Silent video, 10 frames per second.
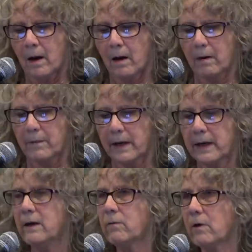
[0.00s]
Um, and
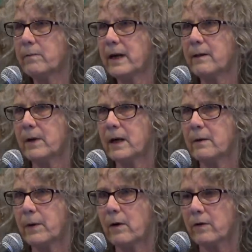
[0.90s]
he wrote many, many
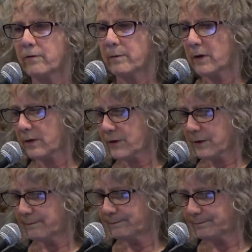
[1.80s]
poetry books.